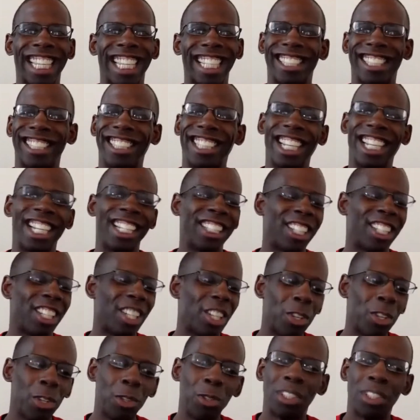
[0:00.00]
chance to
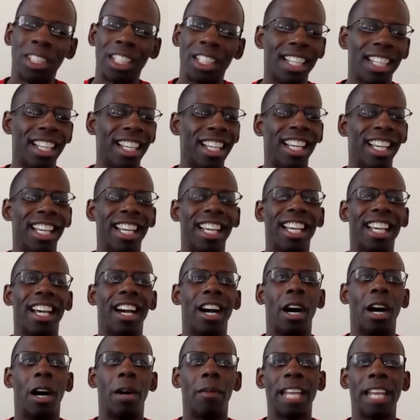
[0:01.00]
use it,
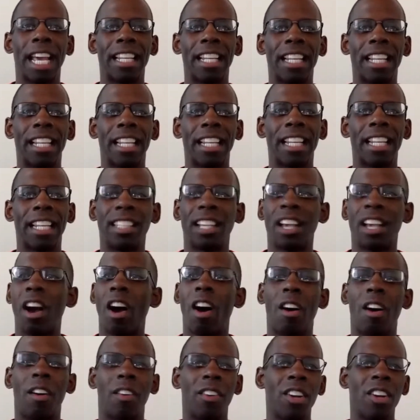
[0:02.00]
that degree. And he
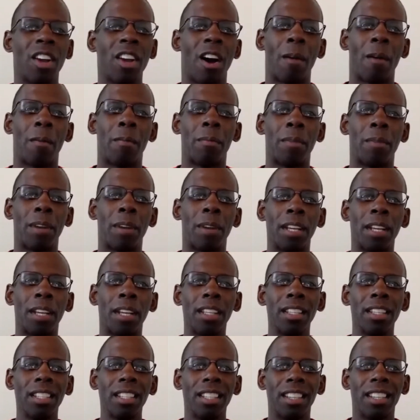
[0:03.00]
said, oh, no,
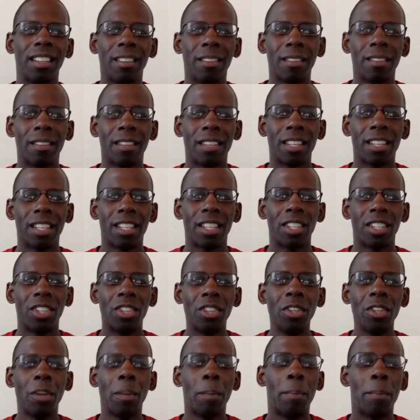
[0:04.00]
brother, you're
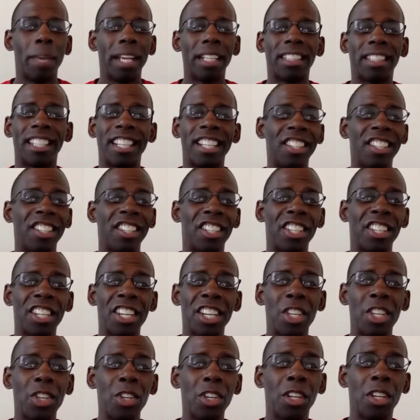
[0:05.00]
the best engineer
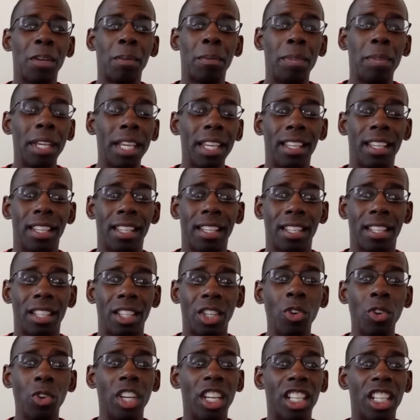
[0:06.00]
you could be.
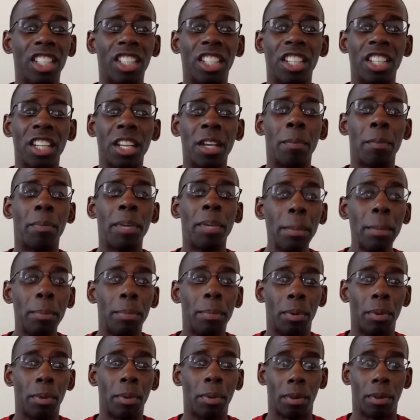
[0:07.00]
You engineer
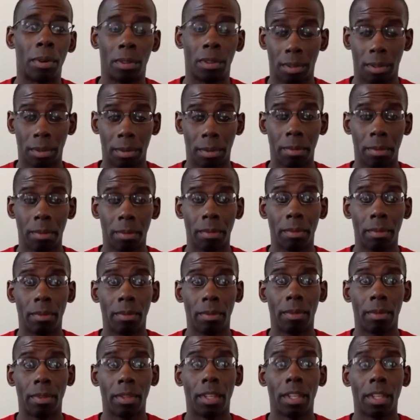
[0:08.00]
people.
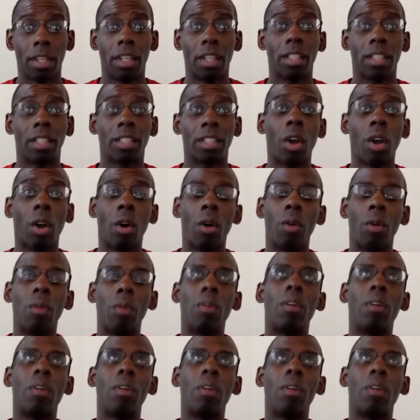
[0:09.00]
So